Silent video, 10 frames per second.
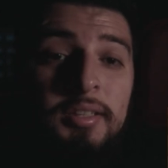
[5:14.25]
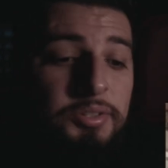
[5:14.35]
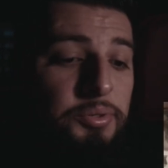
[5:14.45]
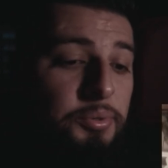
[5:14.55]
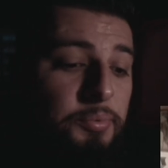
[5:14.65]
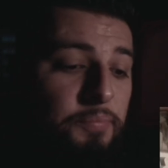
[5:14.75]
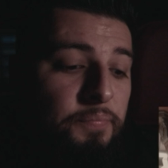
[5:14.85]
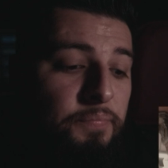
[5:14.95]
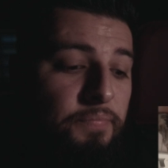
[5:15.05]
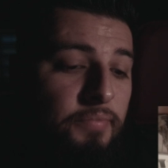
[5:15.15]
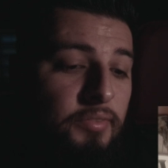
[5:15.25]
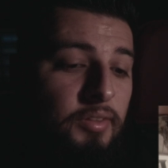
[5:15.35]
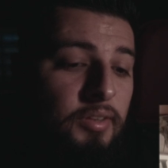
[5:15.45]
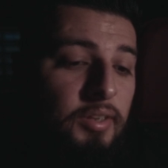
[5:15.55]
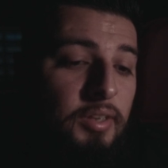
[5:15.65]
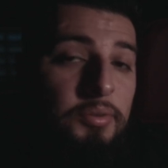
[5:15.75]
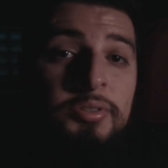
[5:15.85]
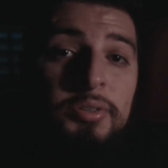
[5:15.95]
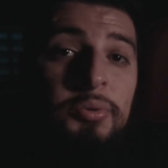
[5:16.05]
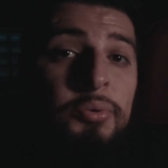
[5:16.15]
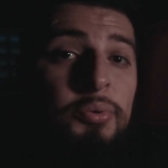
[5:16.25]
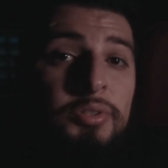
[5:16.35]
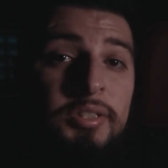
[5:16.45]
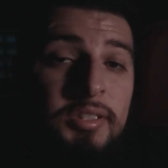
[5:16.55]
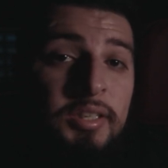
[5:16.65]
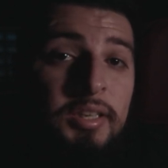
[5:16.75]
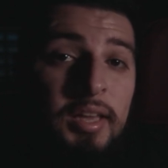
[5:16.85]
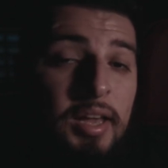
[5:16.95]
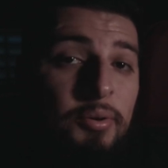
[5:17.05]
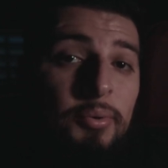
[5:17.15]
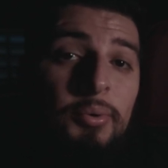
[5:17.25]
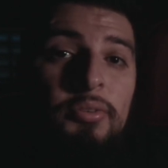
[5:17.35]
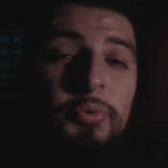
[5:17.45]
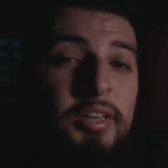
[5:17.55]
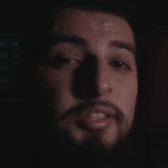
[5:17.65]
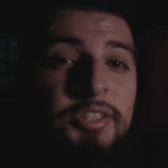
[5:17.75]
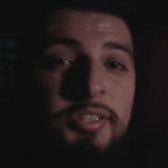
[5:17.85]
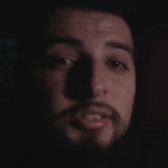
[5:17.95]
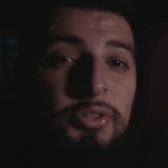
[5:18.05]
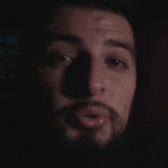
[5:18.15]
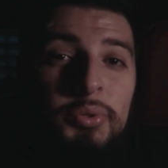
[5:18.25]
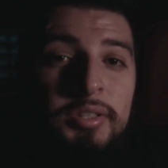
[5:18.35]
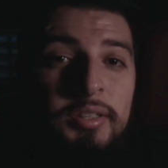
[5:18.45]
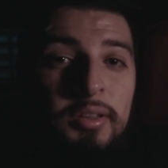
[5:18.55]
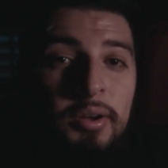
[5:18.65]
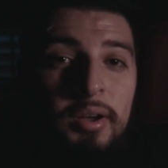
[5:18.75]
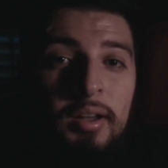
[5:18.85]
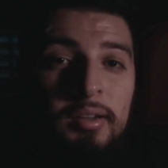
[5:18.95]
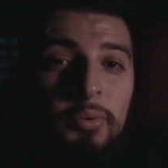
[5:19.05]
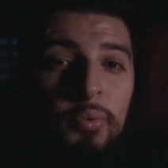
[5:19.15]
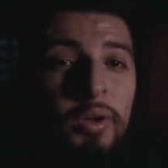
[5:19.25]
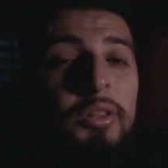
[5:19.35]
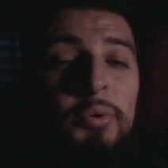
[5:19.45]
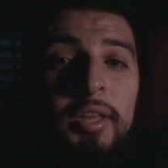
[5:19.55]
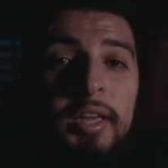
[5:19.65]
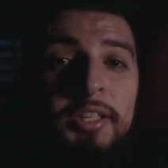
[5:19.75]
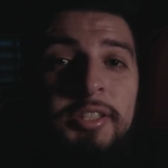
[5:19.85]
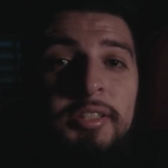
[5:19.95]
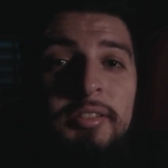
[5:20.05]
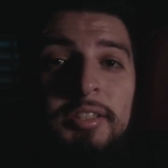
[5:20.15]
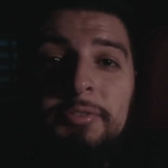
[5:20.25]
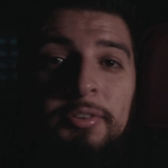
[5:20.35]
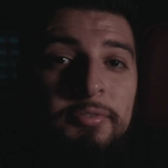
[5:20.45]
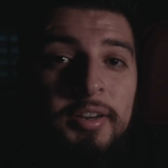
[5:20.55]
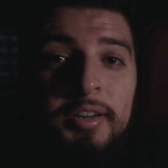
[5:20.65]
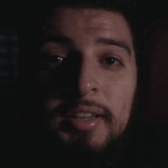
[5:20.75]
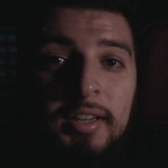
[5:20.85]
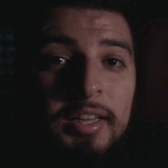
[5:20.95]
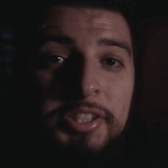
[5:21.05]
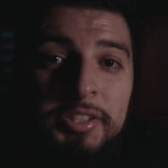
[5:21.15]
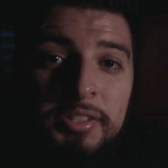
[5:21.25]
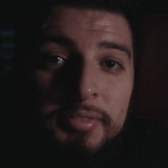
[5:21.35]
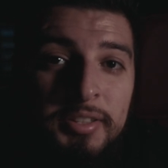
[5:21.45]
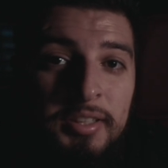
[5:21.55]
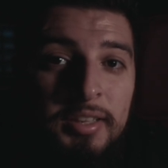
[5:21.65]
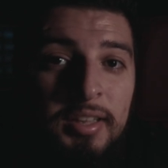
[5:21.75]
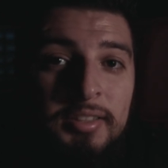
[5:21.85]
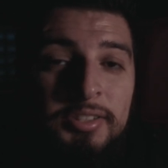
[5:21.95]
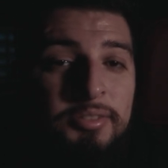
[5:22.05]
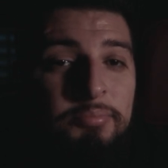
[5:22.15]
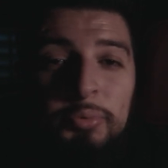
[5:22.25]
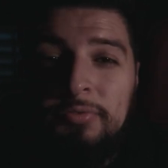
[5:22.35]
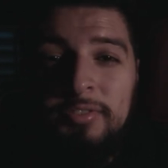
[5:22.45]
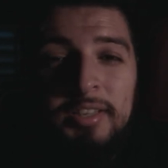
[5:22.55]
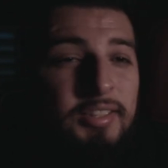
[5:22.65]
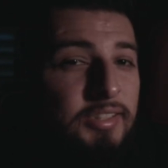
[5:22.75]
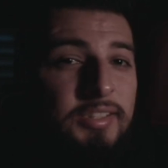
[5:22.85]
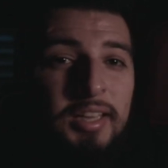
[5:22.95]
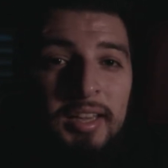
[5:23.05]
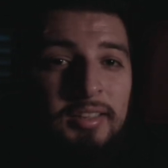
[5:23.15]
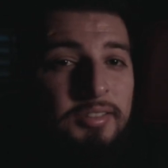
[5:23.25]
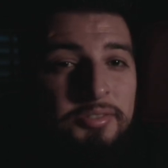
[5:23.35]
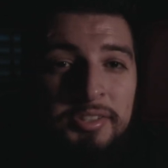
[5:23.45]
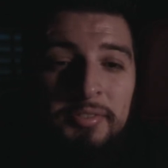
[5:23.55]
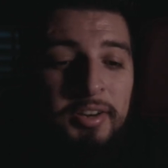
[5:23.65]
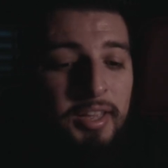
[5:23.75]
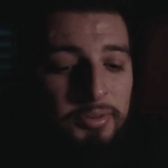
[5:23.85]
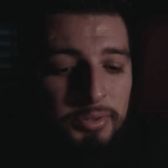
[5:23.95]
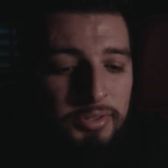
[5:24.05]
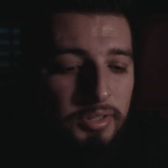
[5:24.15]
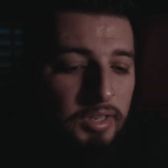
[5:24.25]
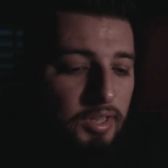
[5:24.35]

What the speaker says: So it was cool to see how we can just use one location, different variations of it, and just move side to side, different angles.